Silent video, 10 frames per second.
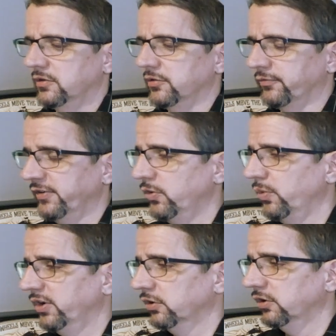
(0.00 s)
the
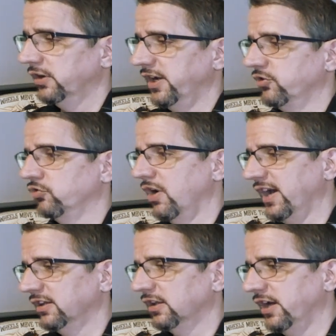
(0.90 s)
Freewheeler and
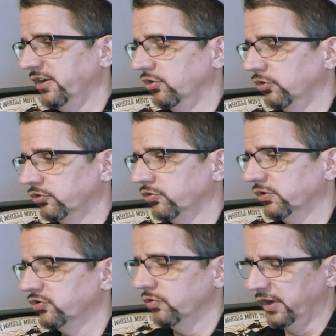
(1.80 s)
Tri-Glide Ultra
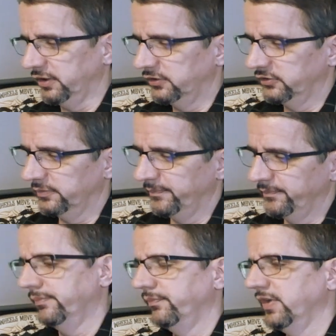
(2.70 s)
Trikes,
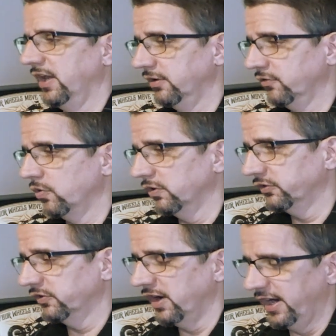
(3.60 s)
and of
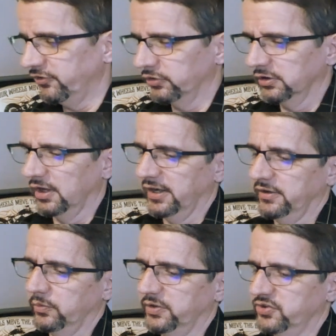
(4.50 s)
course the Hydra
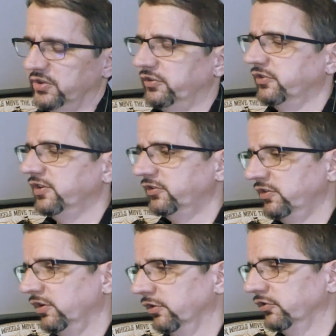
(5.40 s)
Glide, which is this
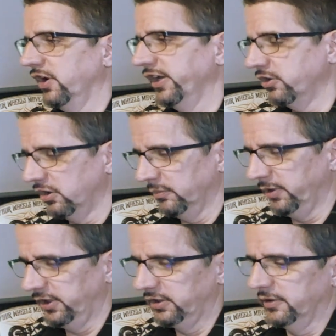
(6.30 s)
year's icon
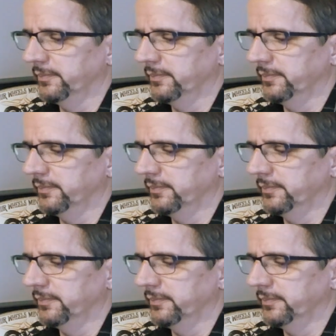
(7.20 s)
bike.